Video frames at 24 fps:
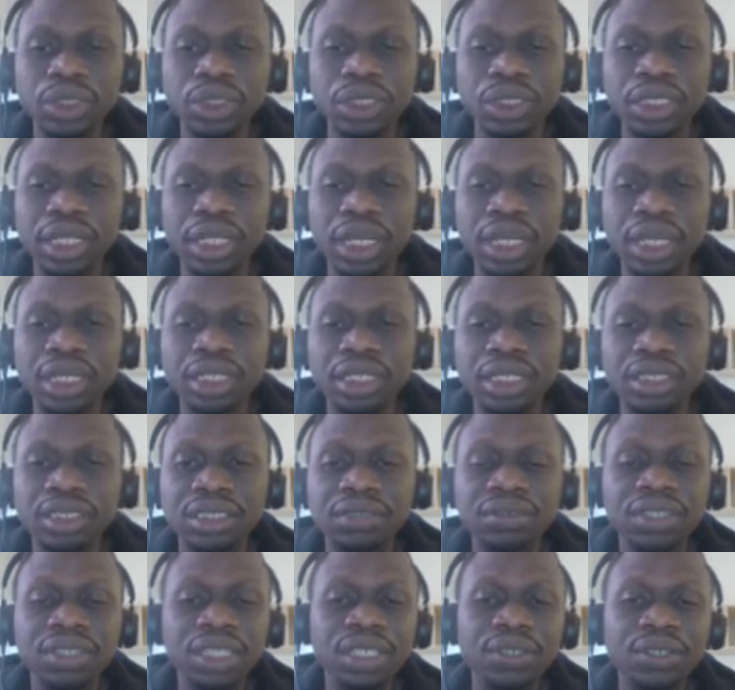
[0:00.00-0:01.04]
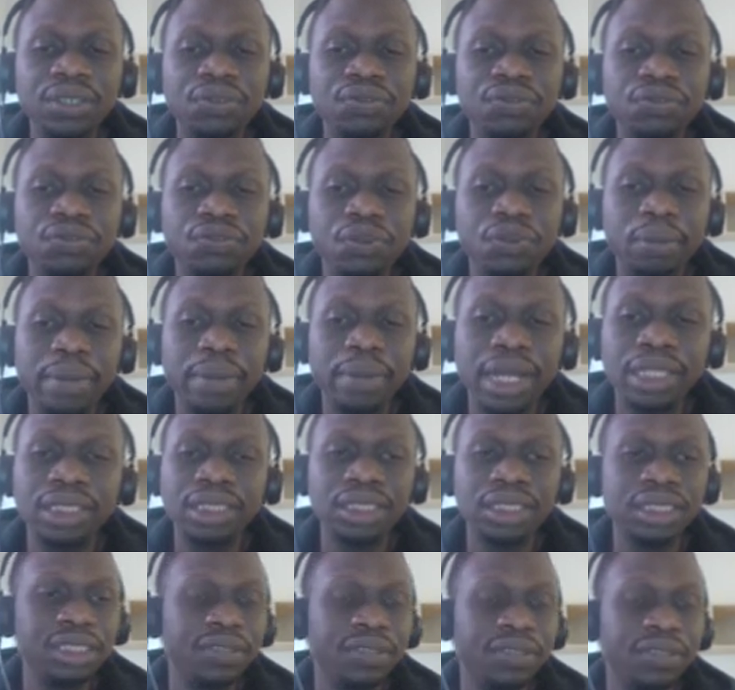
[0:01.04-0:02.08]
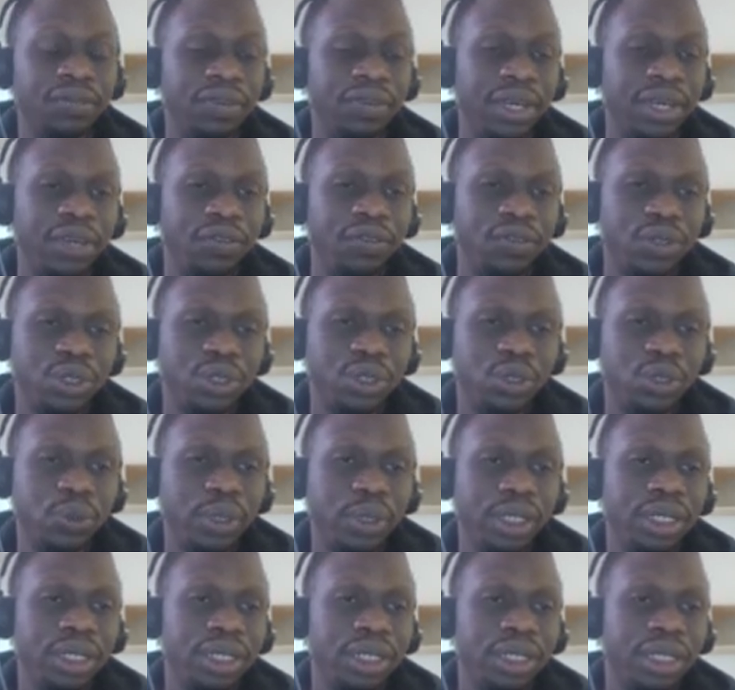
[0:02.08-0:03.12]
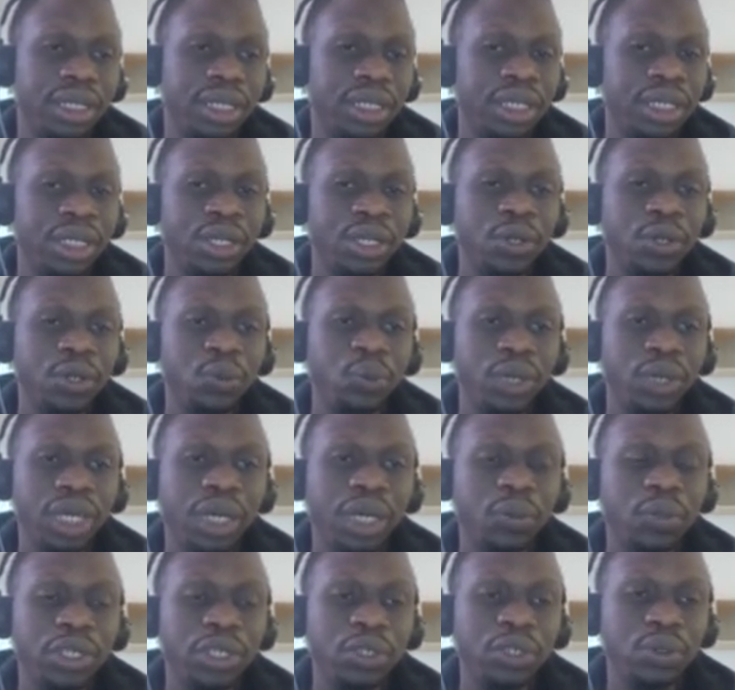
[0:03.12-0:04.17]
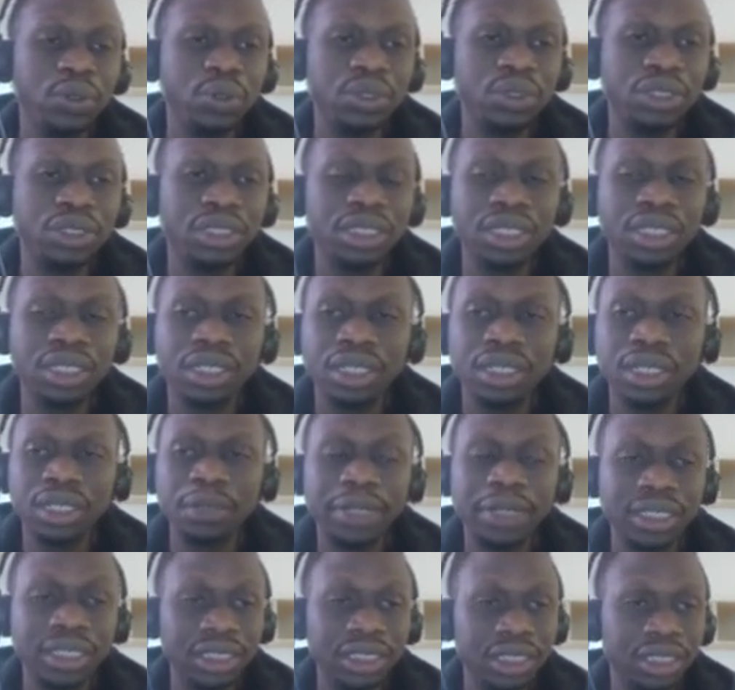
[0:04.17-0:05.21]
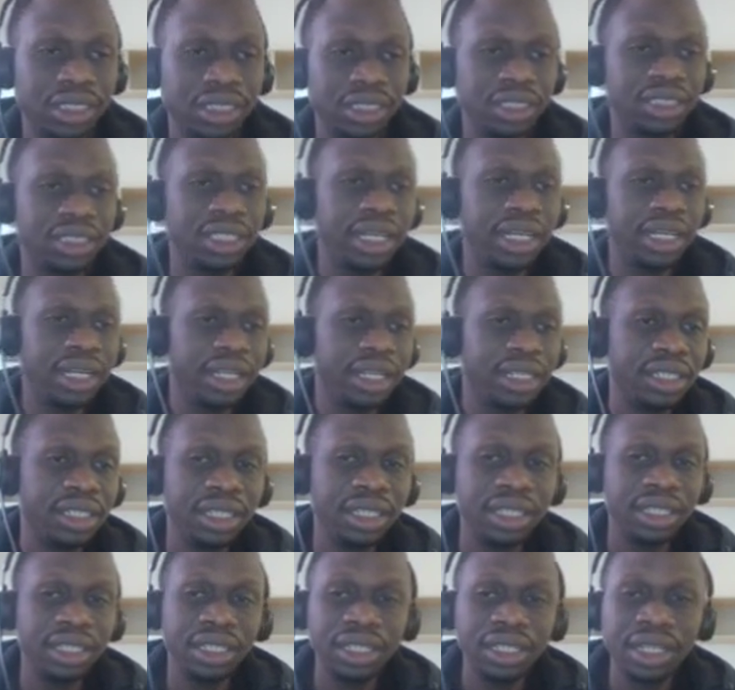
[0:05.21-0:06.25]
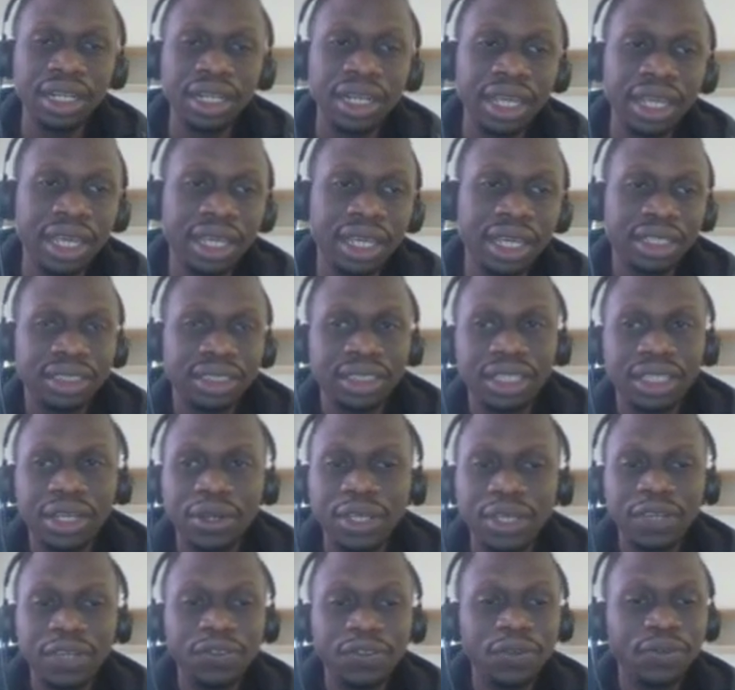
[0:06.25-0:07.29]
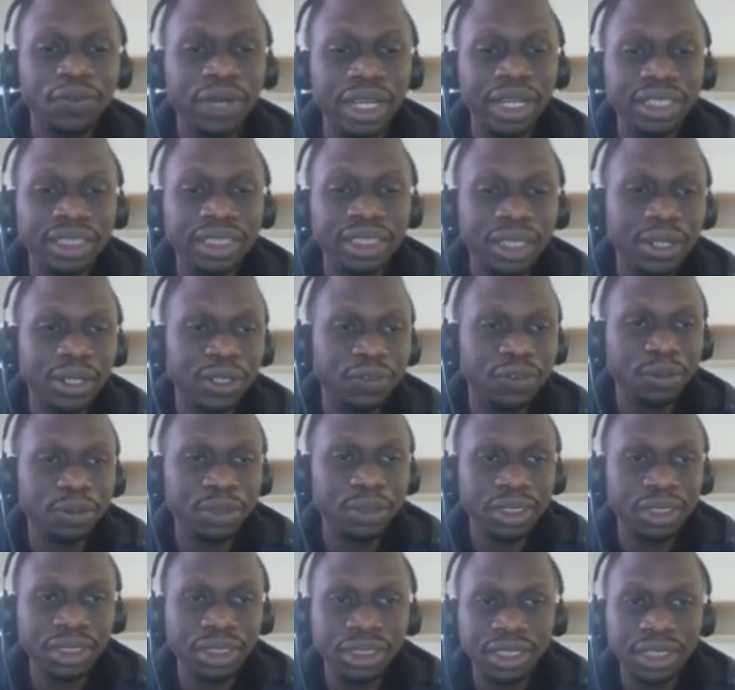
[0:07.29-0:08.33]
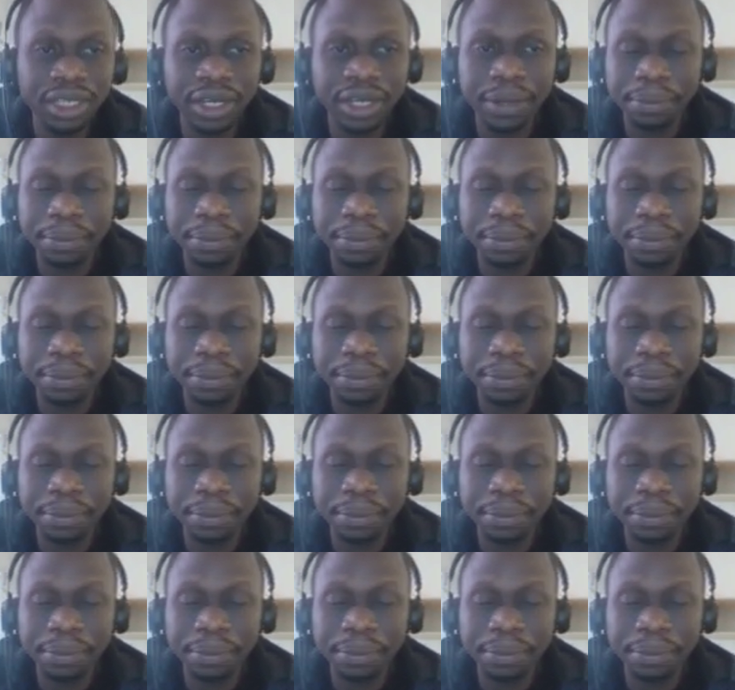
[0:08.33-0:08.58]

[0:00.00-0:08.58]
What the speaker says: Then string formatting is the very first one, where we use the percentage sign and X. Now, if you've learned a lot from this